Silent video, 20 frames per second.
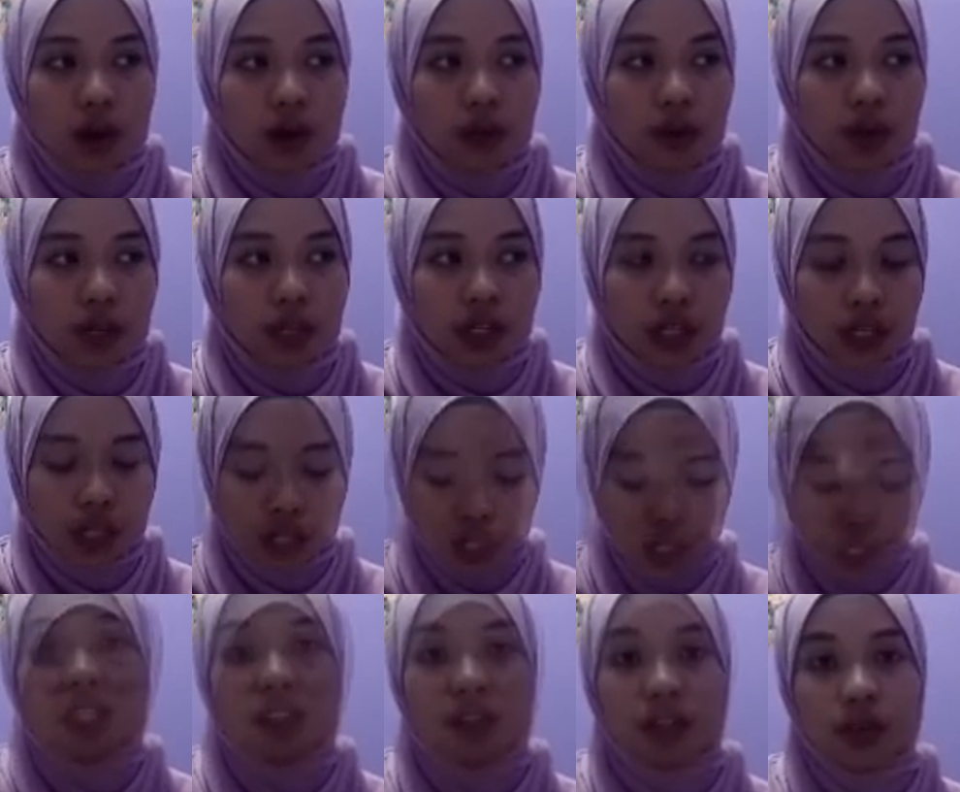which is
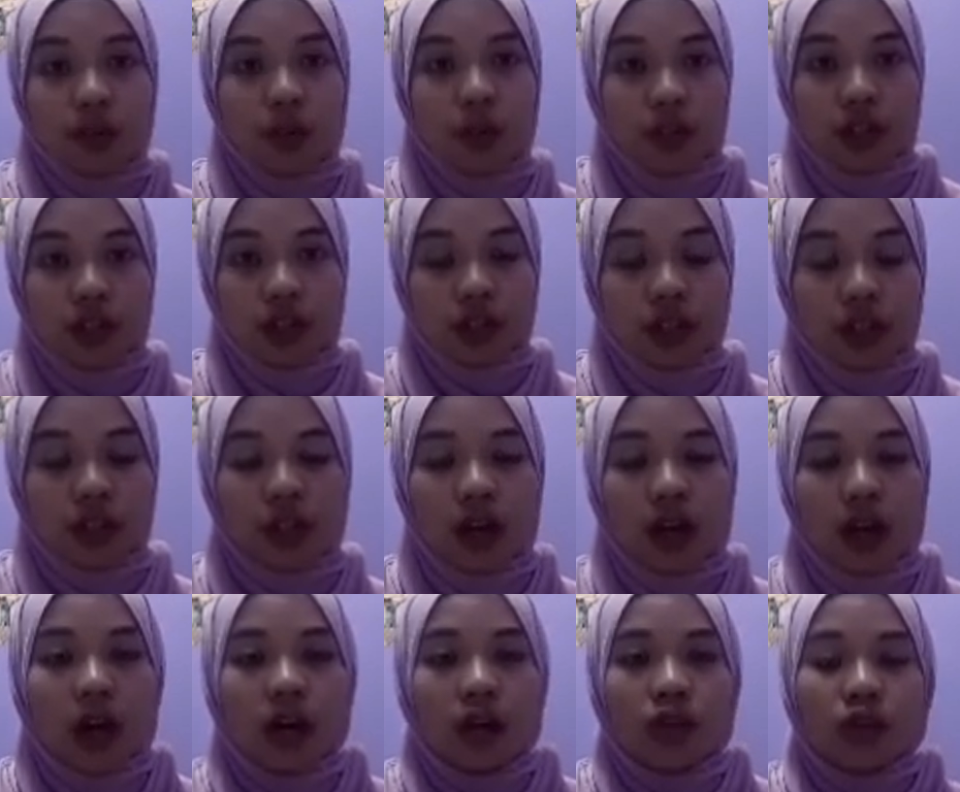the transportation.
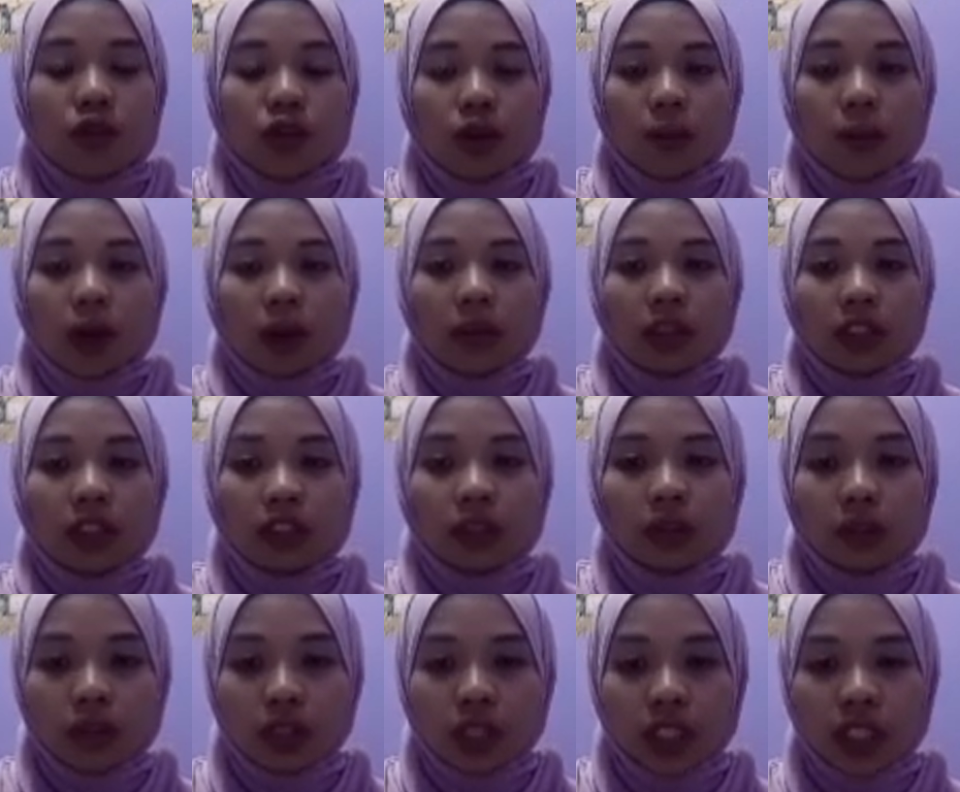So public
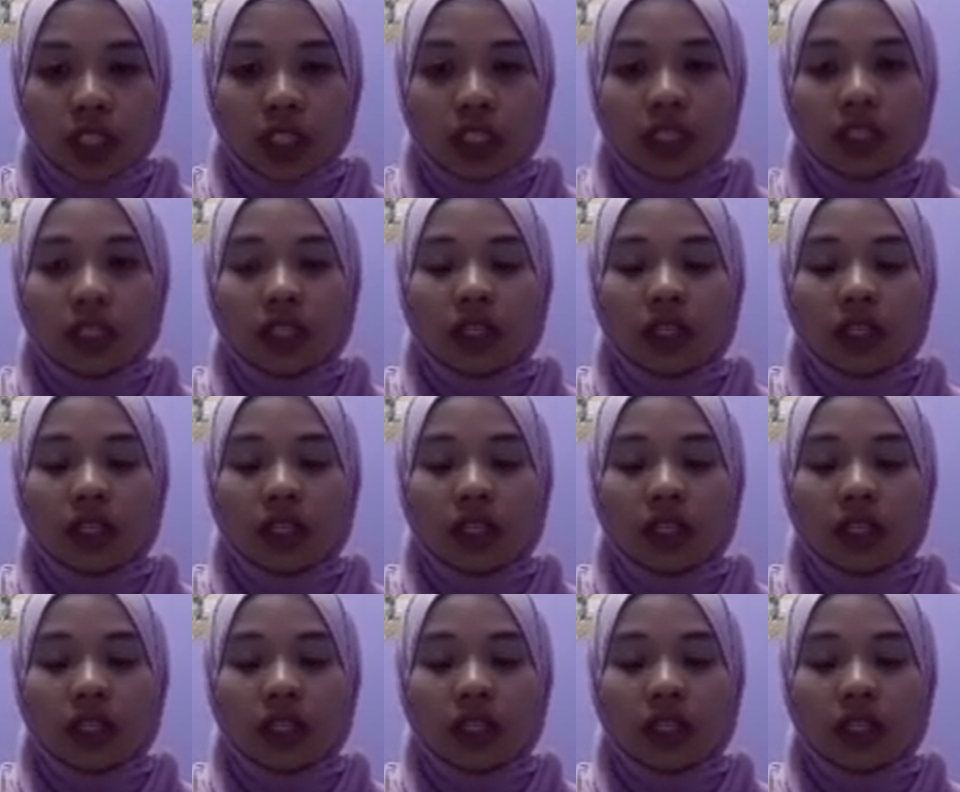transportation